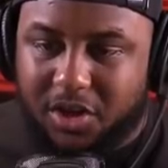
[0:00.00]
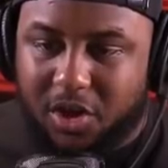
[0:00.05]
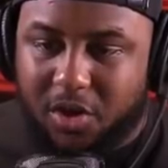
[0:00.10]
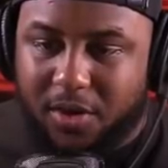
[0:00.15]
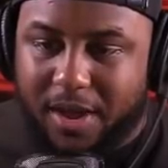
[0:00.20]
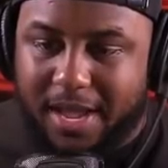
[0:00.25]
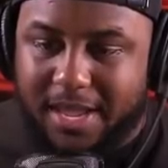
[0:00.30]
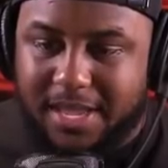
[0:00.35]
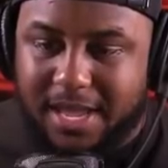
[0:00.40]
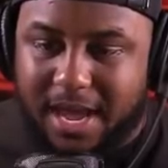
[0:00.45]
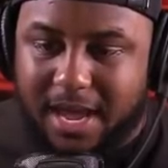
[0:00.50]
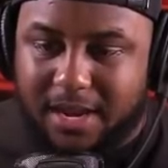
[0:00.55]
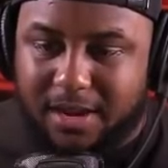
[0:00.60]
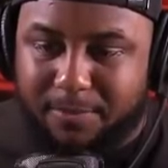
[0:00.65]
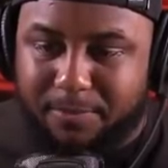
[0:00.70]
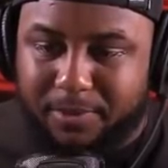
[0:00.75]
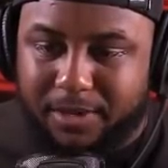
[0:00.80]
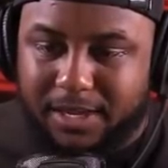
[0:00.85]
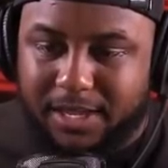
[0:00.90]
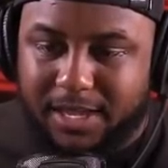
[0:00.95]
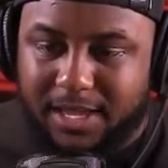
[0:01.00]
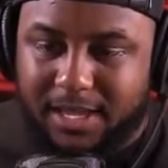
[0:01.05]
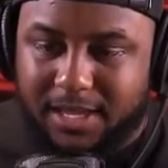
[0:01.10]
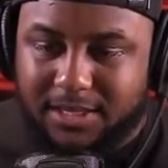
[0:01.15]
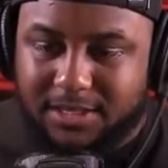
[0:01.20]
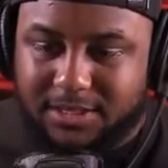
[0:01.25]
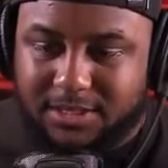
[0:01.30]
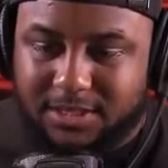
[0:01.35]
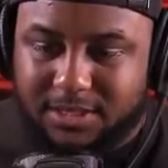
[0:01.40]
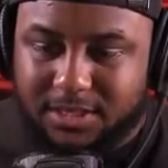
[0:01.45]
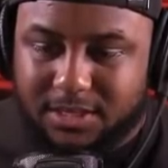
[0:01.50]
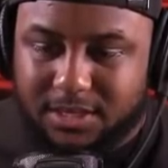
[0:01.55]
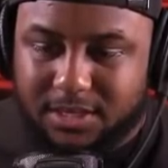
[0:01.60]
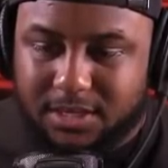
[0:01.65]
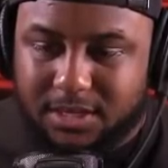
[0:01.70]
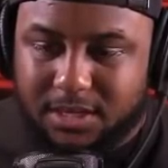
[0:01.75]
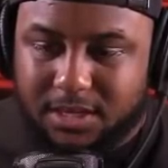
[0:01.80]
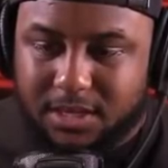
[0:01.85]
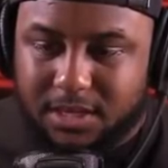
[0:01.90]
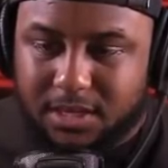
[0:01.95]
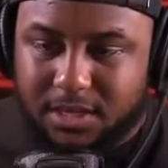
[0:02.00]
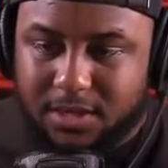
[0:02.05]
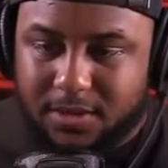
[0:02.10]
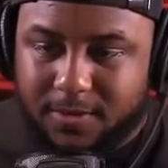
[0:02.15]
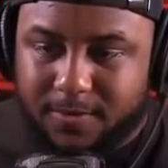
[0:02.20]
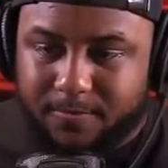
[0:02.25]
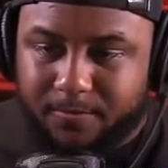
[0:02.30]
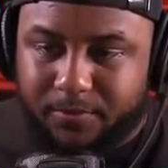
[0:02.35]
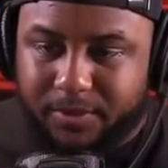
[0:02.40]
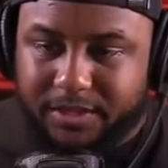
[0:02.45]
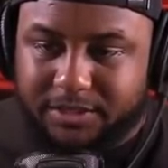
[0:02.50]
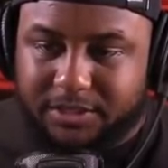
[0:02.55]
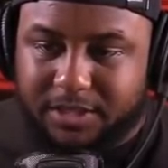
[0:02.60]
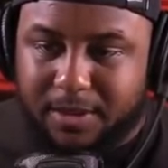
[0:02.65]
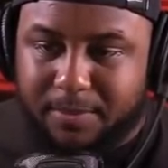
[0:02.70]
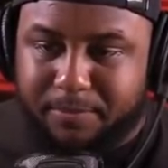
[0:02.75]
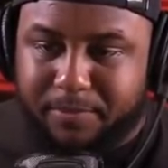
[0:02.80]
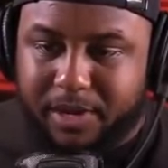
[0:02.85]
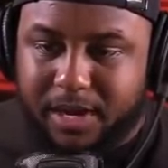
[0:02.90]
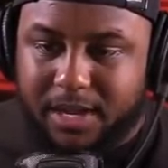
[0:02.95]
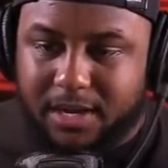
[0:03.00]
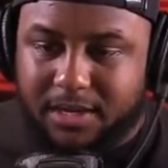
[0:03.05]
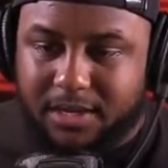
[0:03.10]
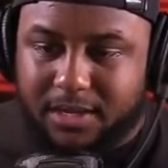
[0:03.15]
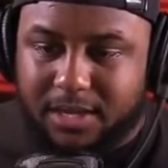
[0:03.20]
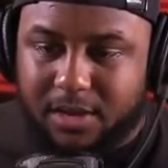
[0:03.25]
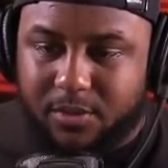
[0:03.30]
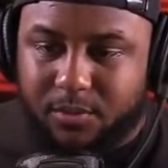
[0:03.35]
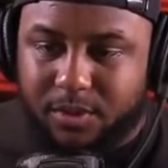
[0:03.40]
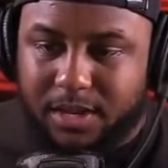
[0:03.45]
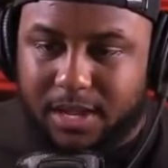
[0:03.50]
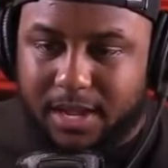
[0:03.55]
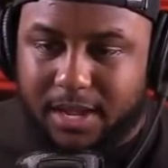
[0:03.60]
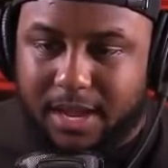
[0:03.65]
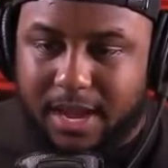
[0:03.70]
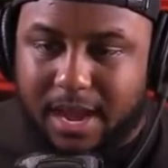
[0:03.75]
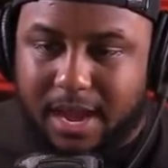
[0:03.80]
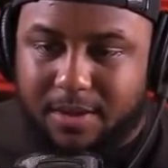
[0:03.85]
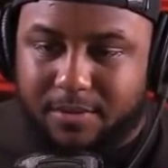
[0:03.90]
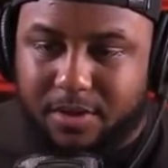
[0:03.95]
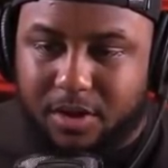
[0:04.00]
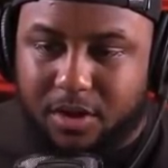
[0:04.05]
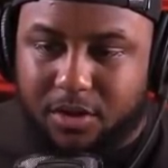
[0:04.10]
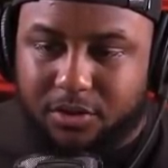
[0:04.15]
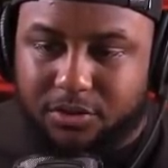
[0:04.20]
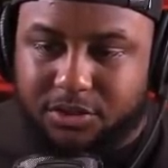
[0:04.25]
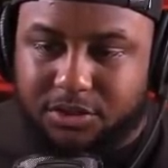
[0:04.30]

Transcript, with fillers: Go Ayana, please. It's that button. Can we like hop? Oh,